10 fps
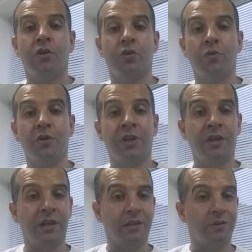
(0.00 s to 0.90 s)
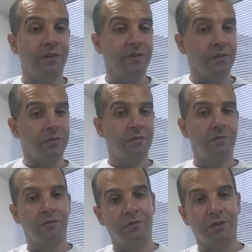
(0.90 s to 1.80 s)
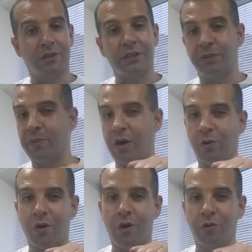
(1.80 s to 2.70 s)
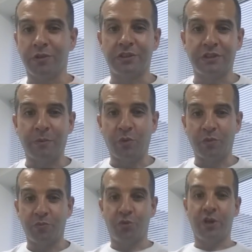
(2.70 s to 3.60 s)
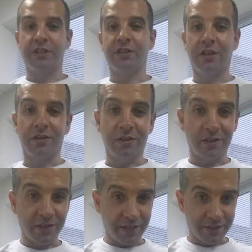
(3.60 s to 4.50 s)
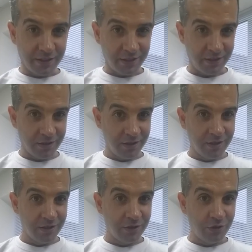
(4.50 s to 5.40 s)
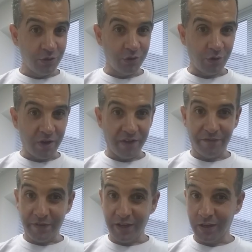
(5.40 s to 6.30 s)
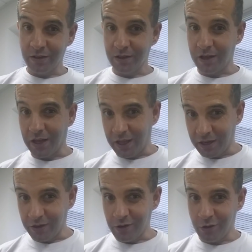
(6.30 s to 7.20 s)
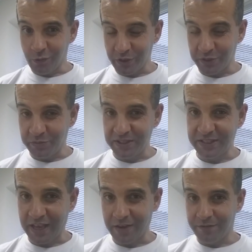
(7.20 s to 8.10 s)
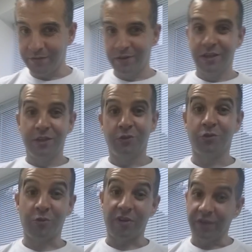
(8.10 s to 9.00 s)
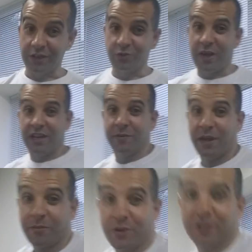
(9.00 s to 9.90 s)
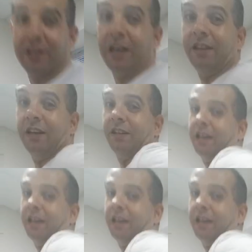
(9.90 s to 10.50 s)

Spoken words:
Good morning and good evening. Duterte power always support President Duterte. Do the right thing and always be safe. Do the right thing is right, because I done